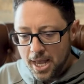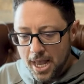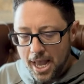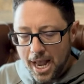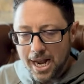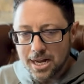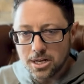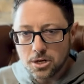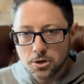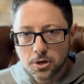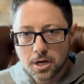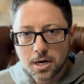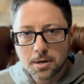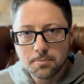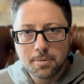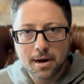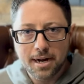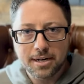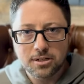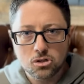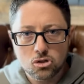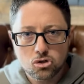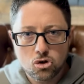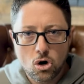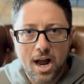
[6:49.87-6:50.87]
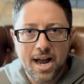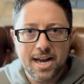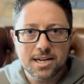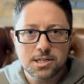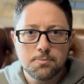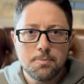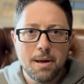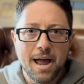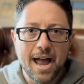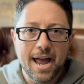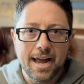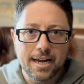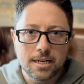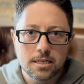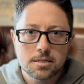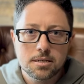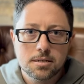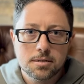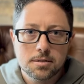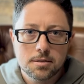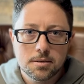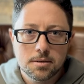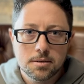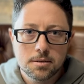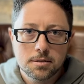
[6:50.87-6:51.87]
and you're going to buy trash
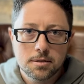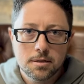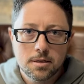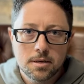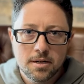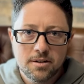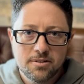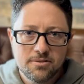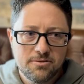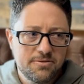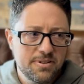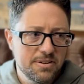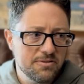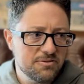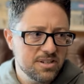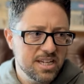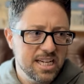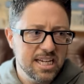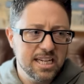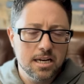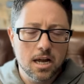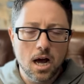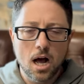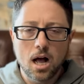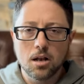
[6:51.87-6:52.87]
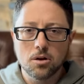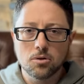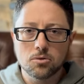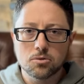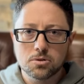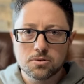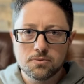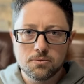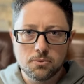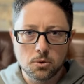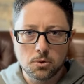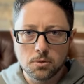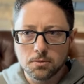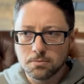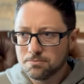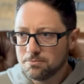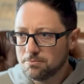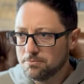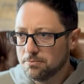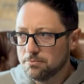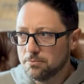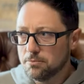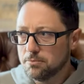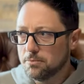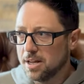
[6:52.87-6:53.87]
bags, fifteen dollars for
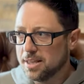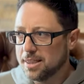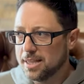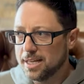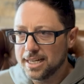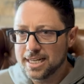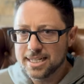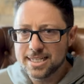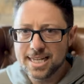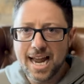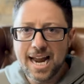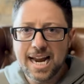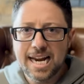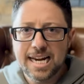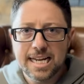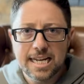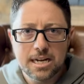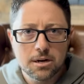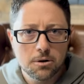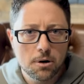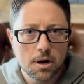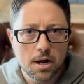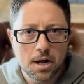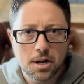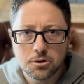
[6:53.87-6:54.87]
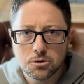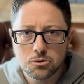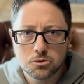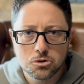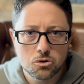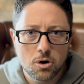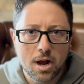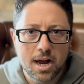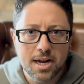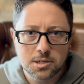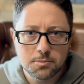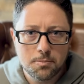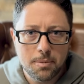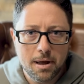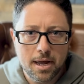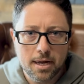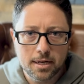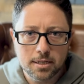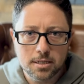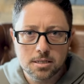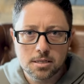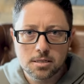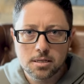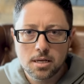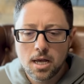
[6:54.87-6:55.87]
I think it's eighty or hundred trash
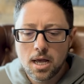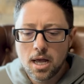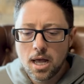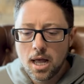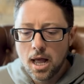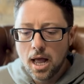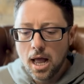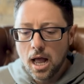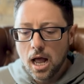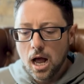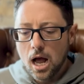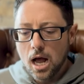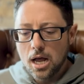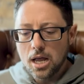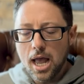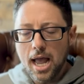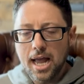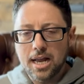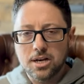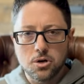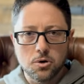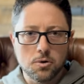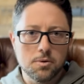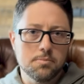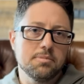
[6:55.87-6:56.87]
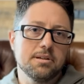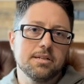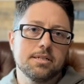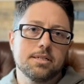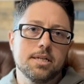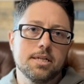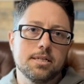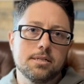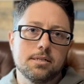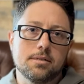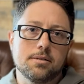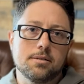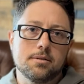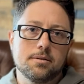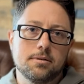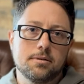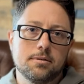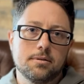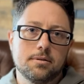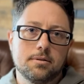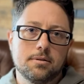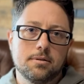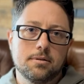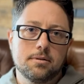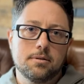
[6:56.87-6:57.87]
bags, and you're in business.
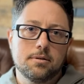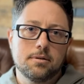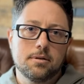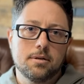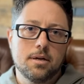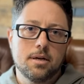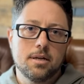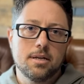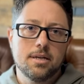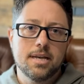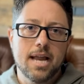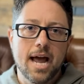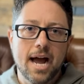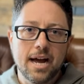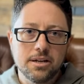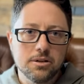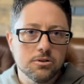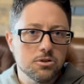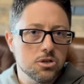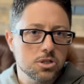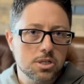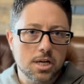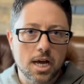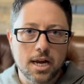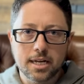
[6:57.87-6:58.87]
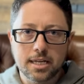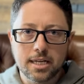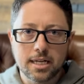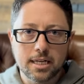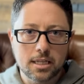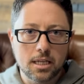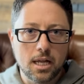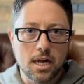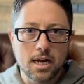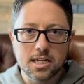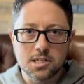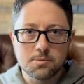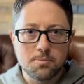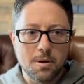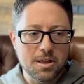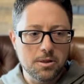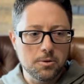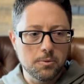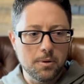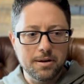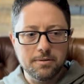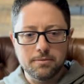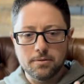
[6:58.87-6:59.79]
Now you just got to get clients. By the way,